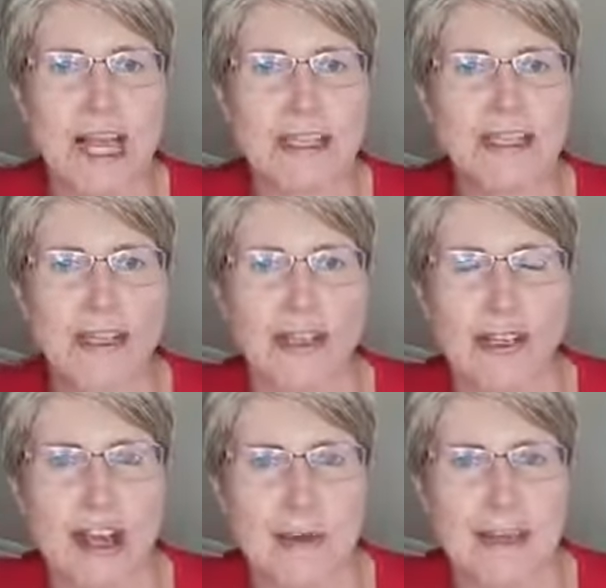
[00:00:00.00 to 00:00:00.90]
answer your
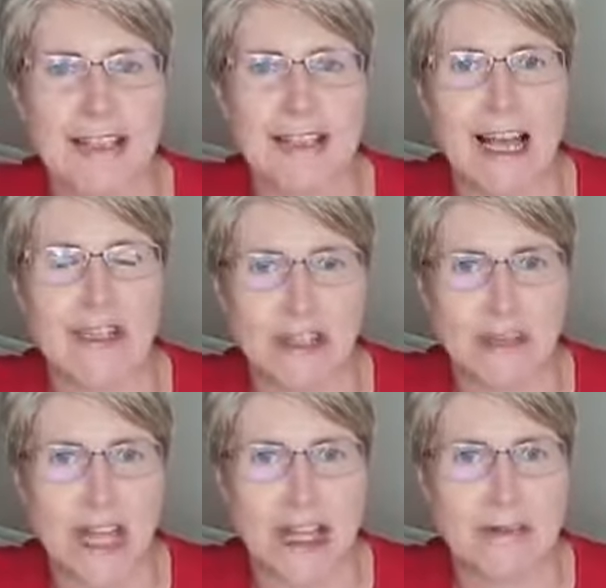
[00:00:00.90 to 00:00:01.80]
comment as you
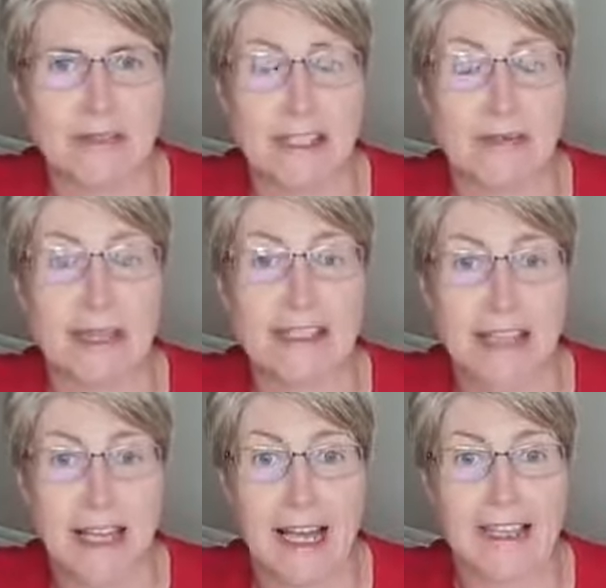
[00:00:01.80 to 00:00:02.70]
typed it, it means I
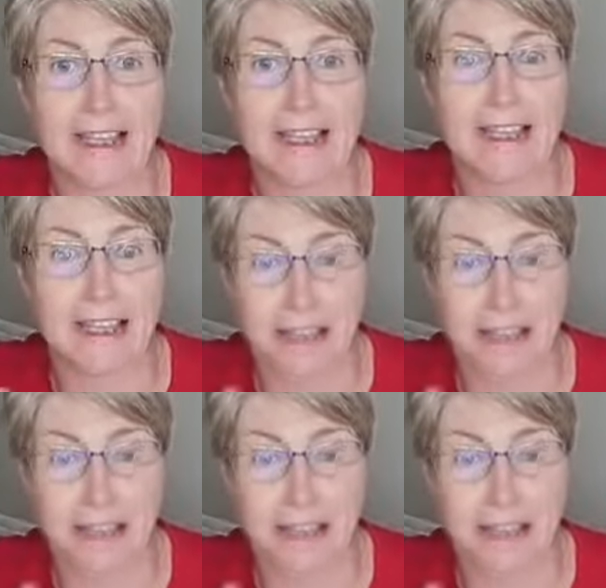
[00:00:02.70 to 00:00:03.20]
can't see it.